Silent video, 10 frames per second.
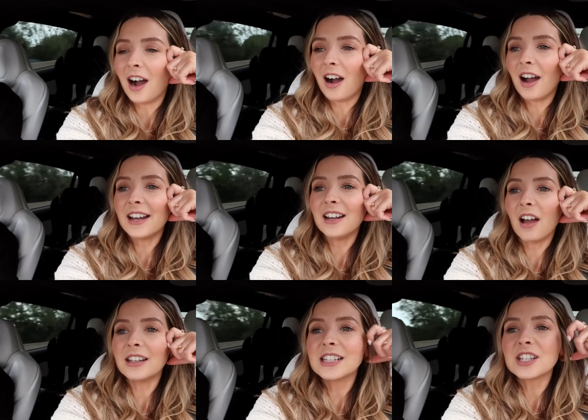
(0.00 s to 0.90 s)
I
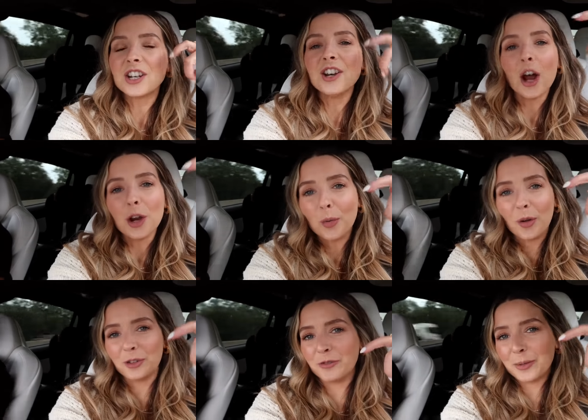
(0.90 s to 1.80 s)
like to know
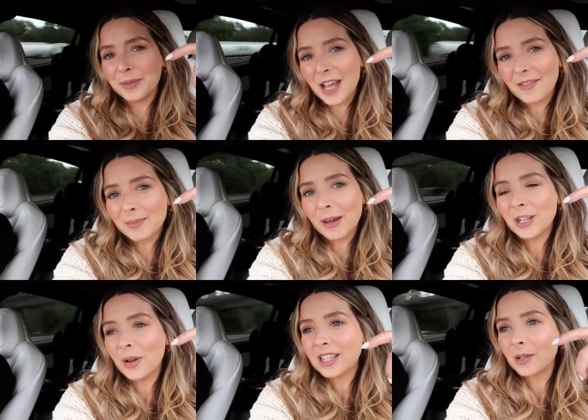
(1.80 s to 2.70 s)
what the room service
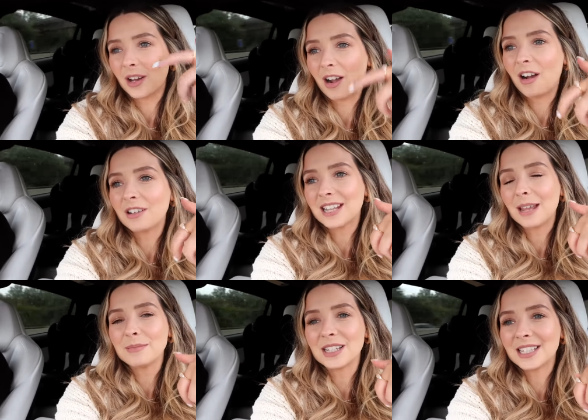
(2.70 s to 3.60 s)
menu is, so I ask
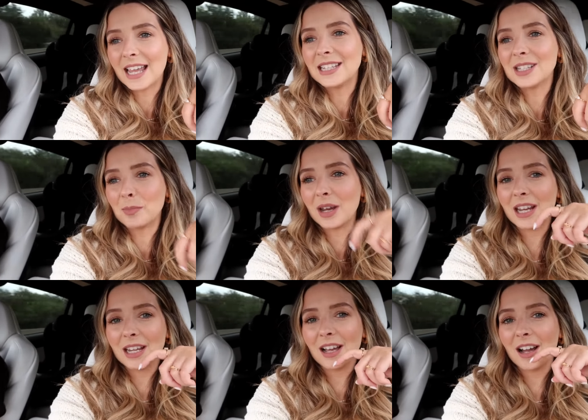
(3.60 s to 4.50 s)
him to send
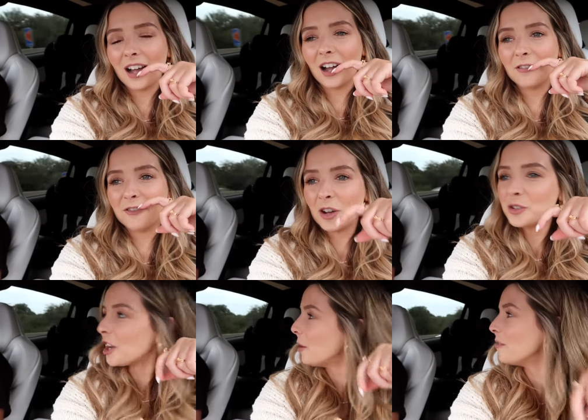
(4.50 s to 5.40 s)
me a
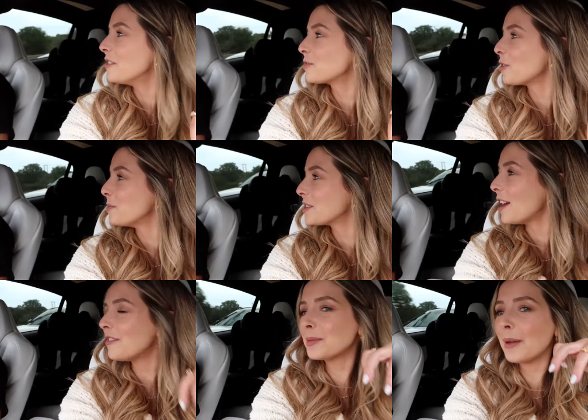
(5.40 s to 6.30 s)
photo of his room
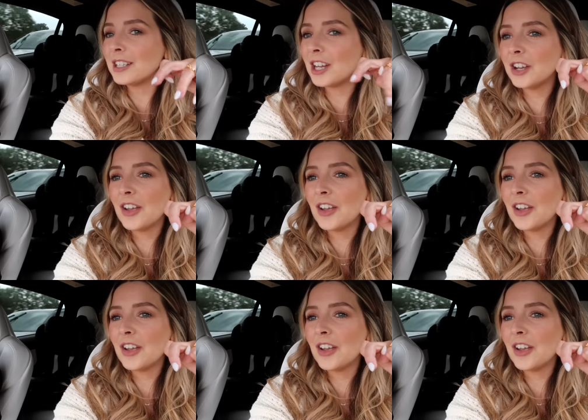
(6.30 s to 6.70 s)
service menu.